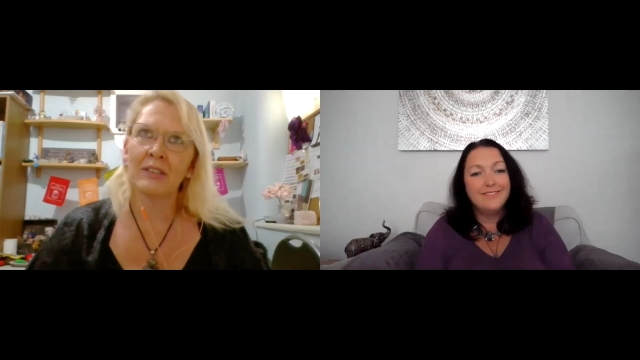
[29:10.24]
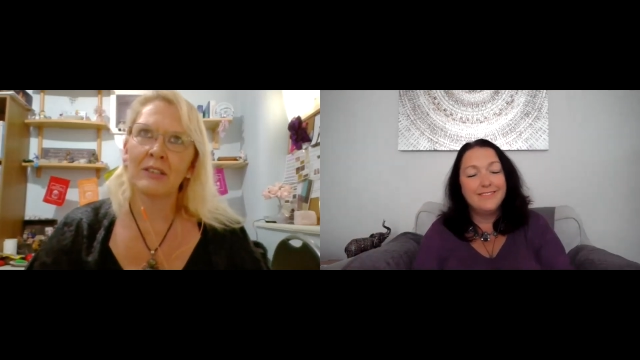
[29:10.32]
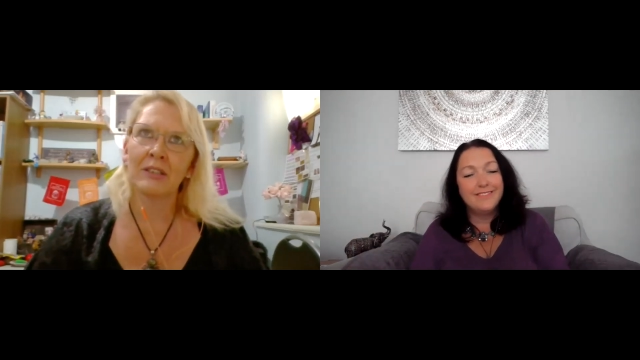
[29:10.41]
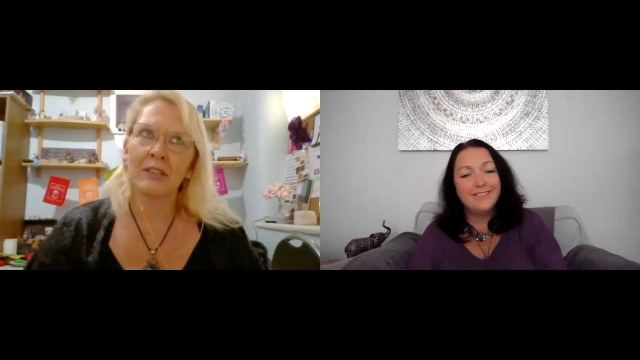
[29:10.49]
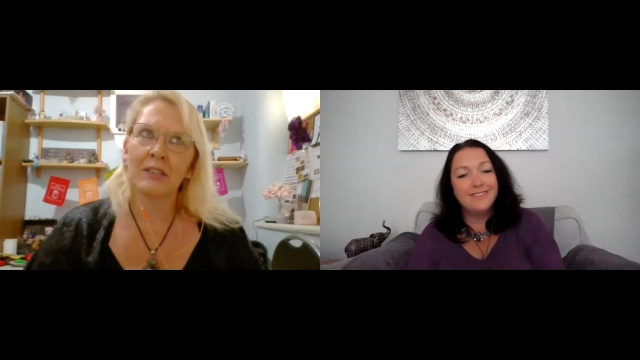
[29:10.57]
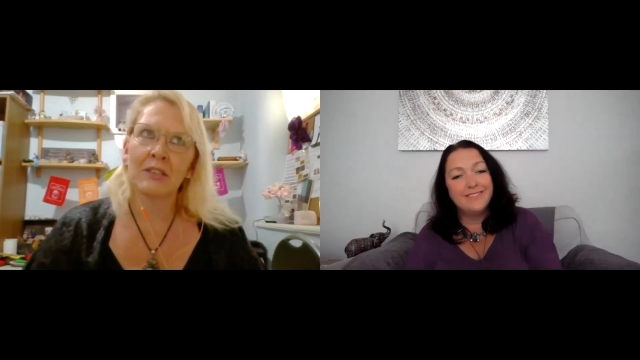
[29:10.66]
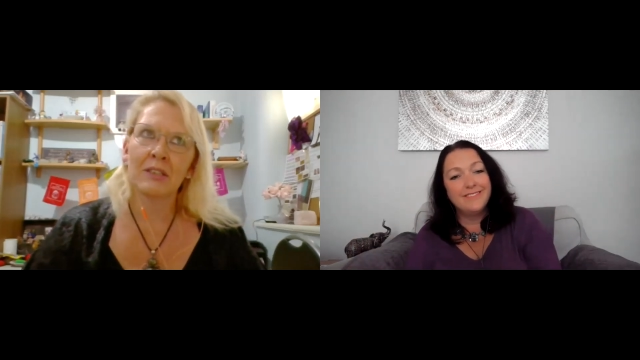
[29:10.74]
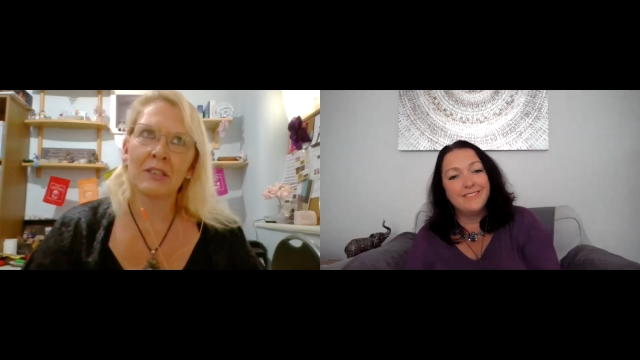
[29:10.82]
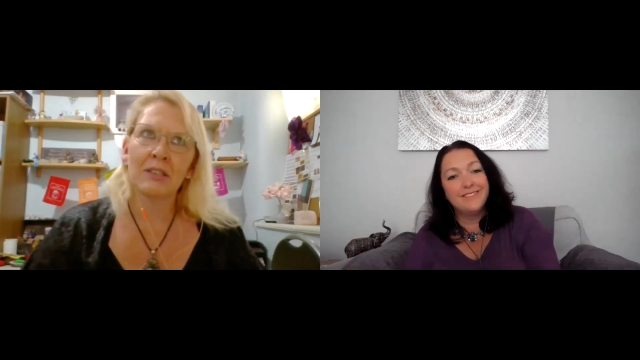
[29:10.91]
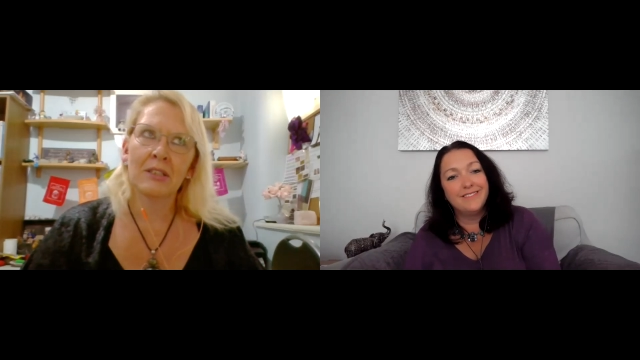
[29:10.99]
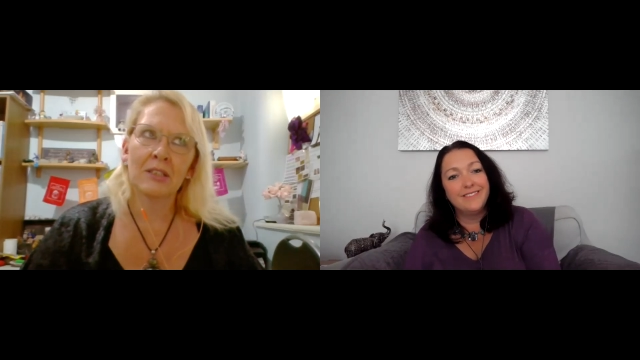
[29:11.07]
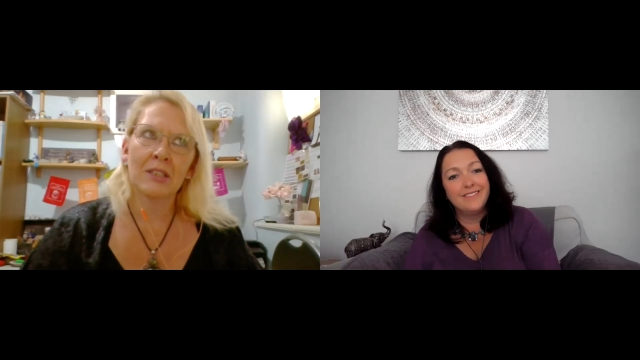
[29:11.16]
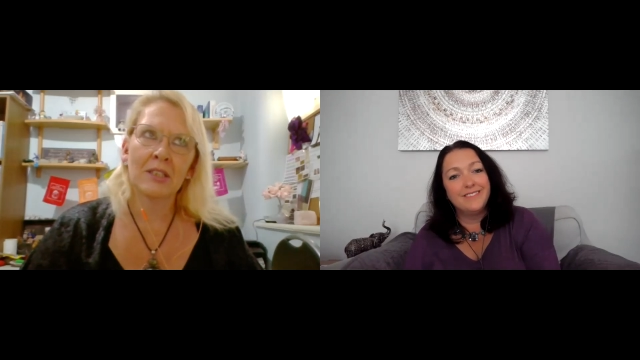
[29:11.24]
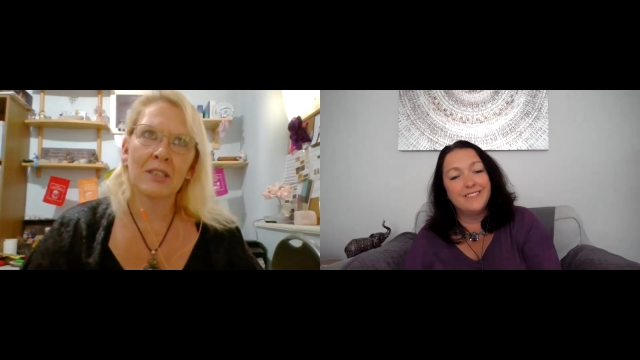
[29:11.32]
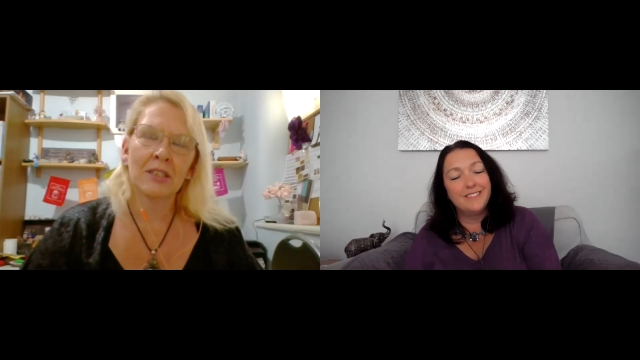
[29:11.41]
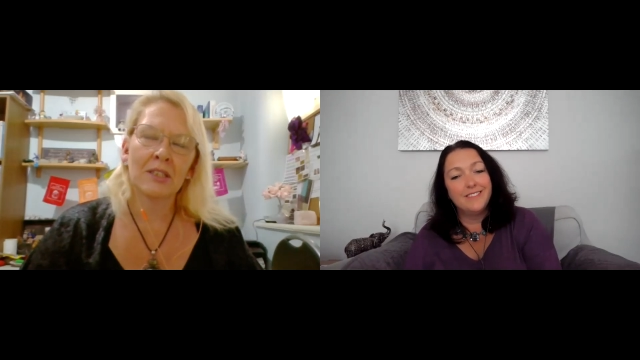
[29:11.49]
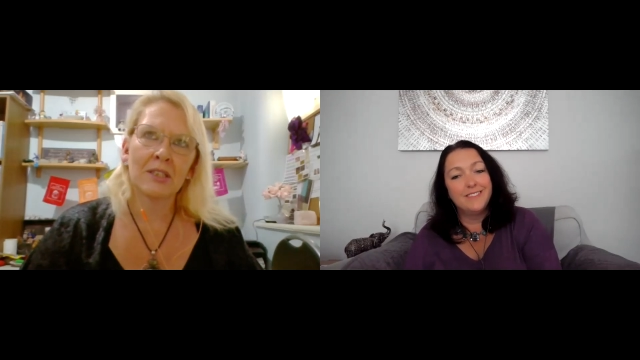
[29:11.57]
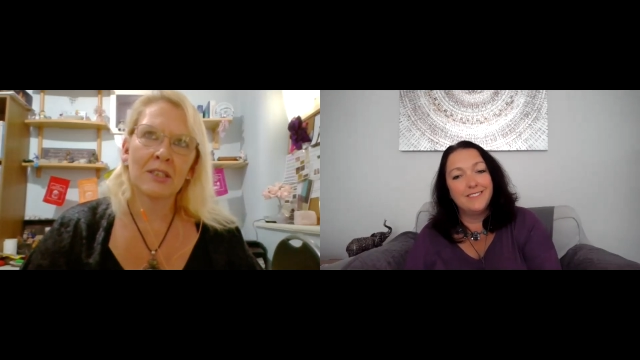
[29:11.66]

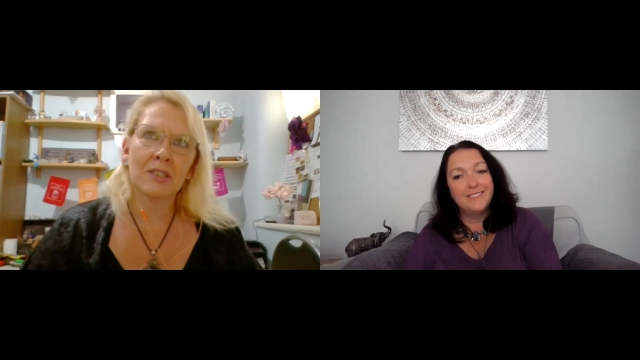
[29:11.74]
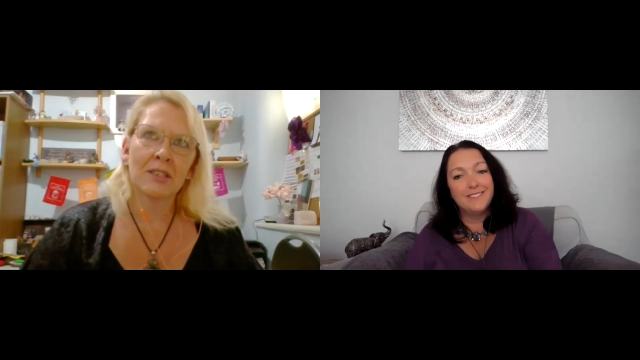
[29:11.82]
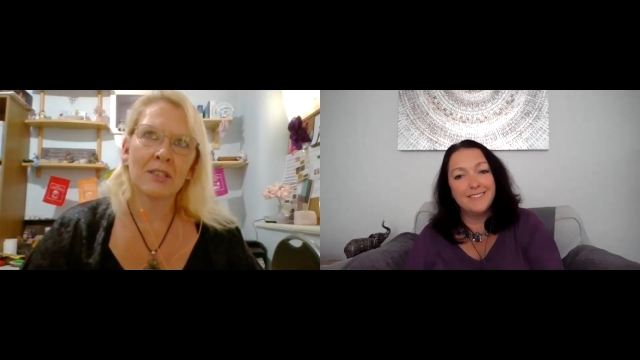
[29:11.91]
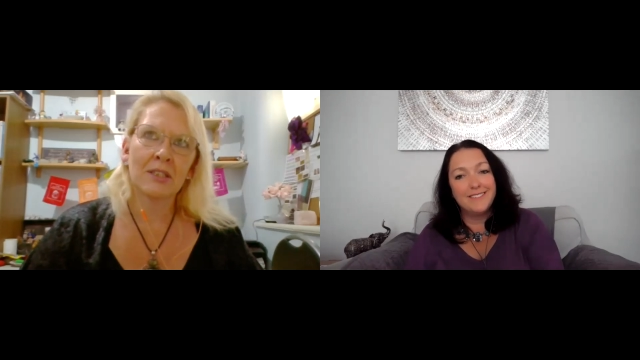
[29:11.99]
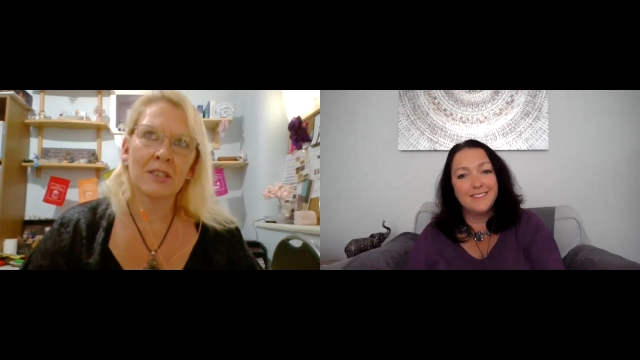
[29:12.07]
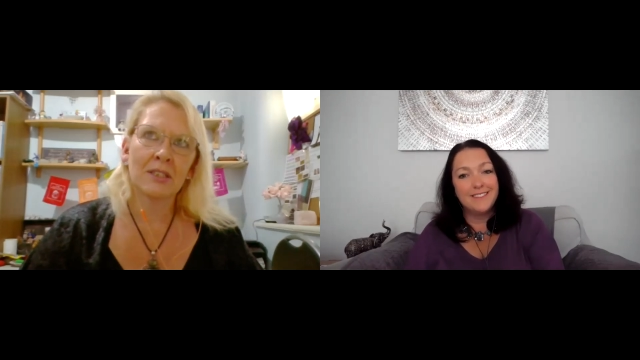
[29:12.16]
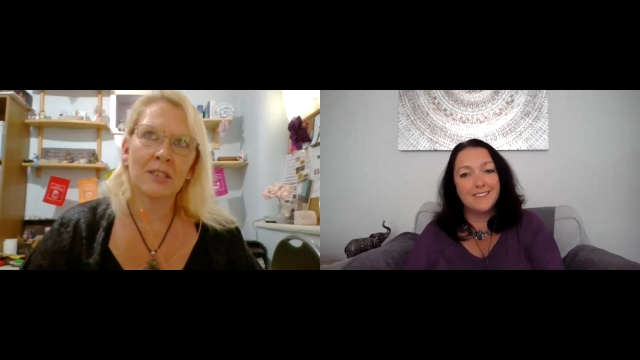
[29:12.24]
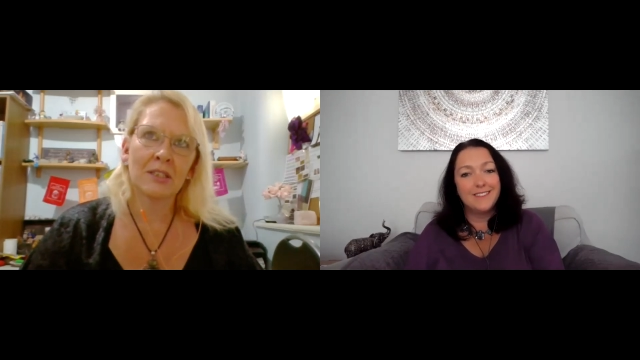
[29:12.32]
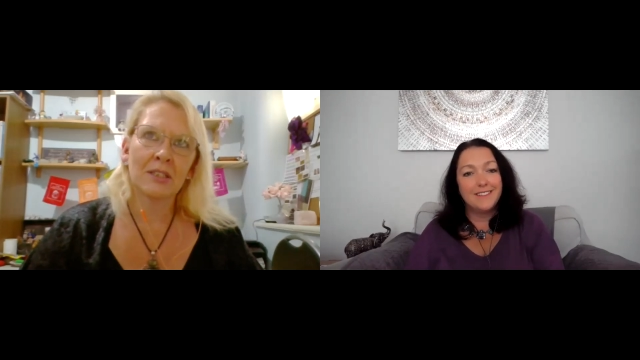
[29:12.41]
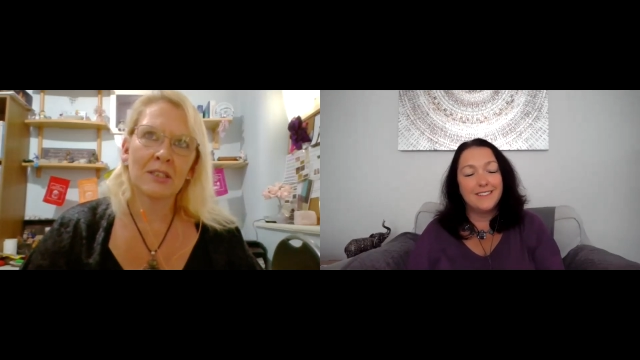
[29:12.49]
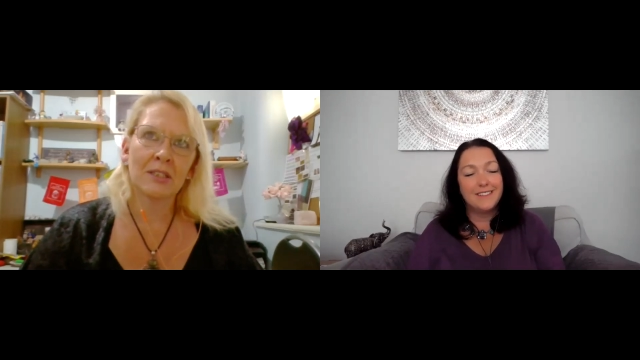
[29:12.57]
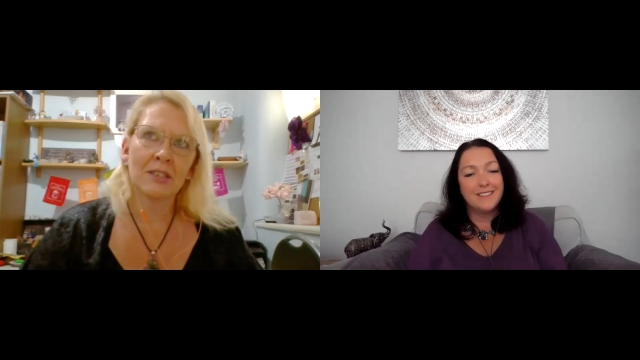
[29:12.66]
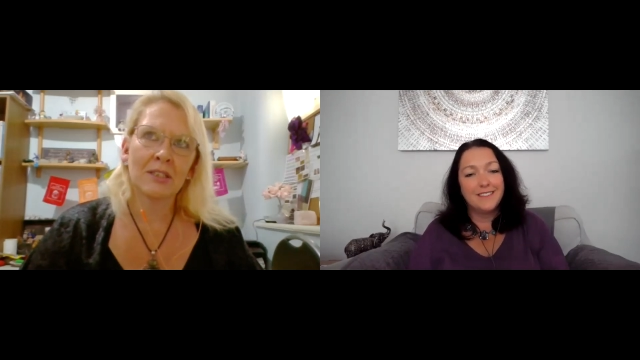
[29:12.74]
[no speech]